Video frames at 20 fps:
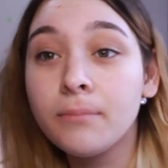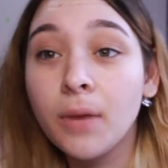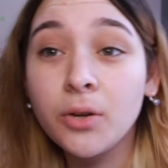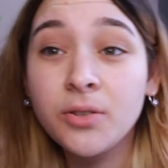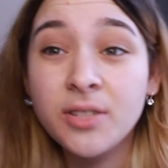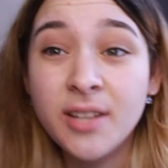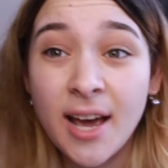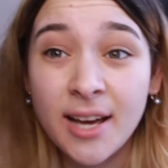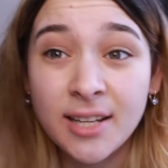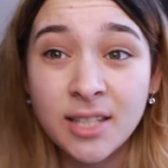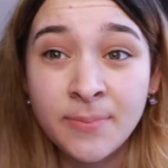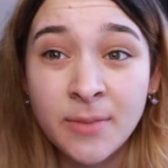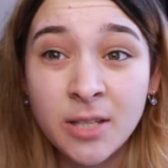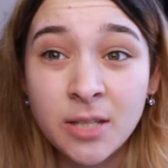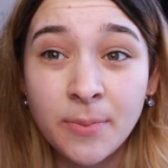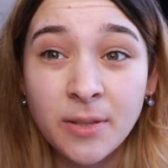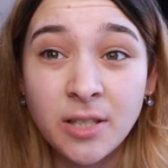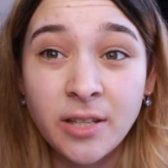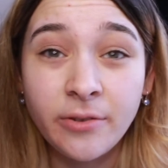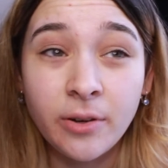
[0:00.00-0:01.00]
Most eczema
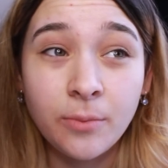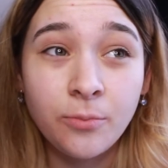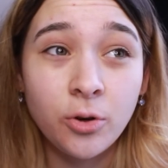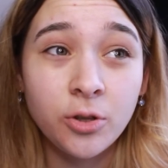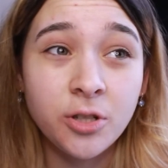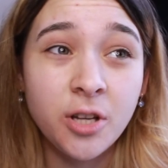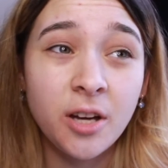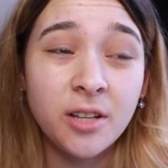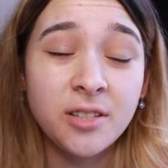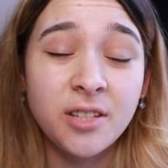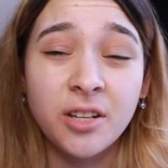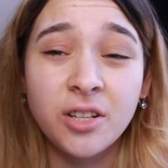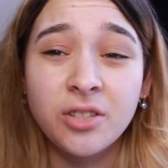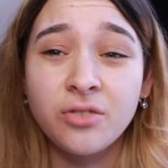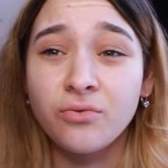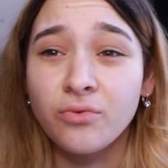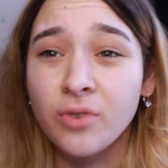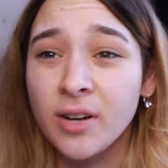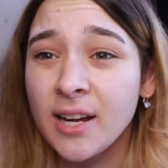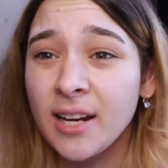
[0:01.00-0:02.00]
specific products are
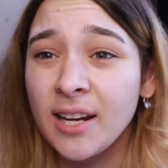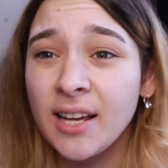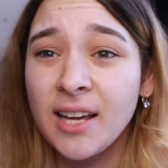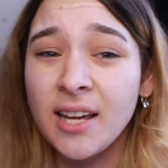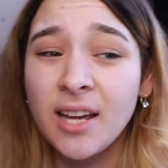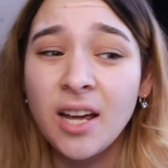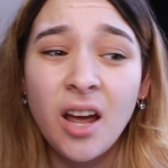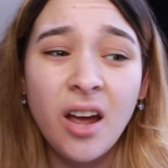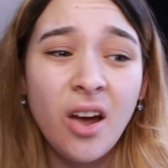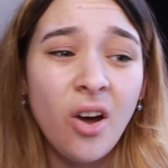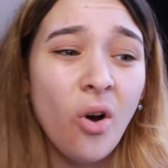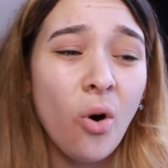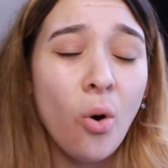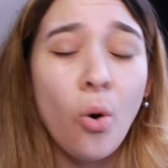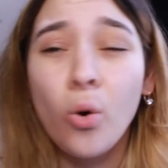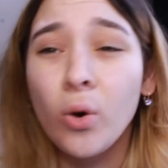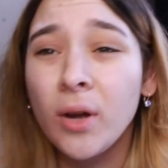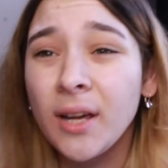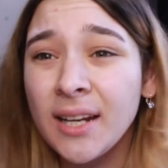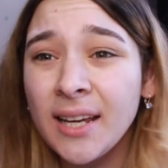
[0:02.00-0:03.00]
just really
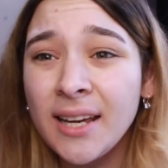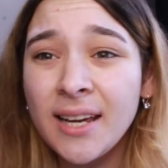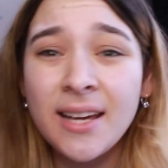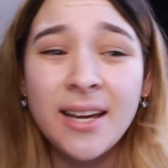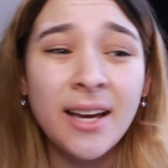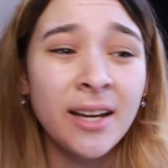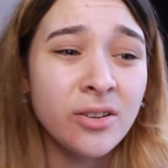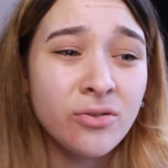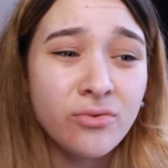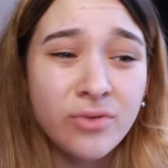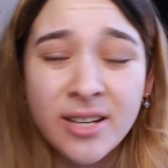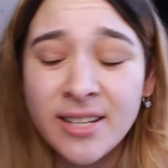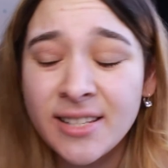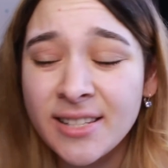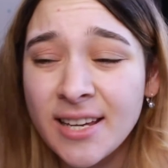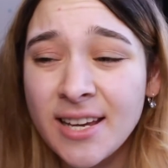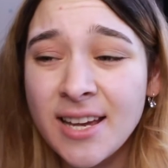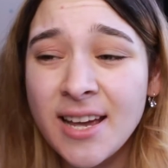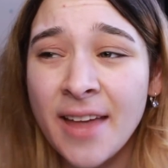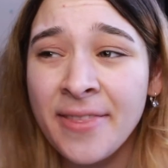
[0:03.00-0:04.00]
oily and
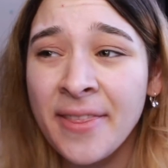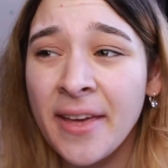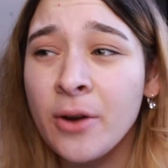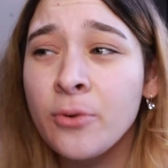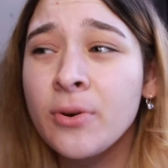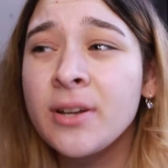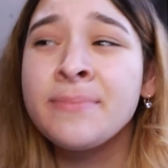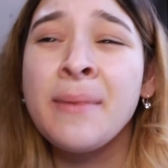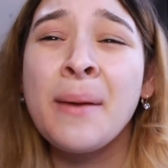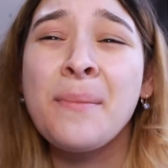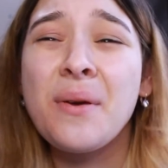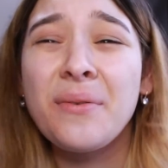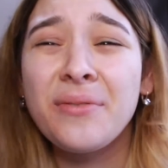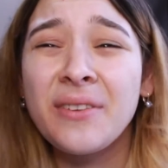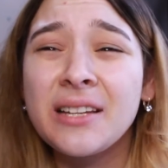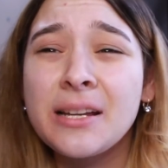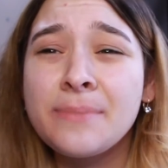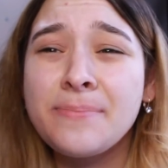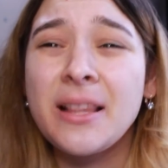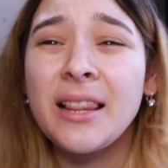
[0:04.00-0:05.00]
greasy and they always make me
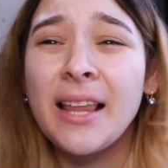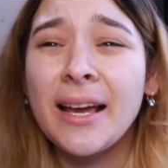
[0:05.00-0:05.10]
feel a bit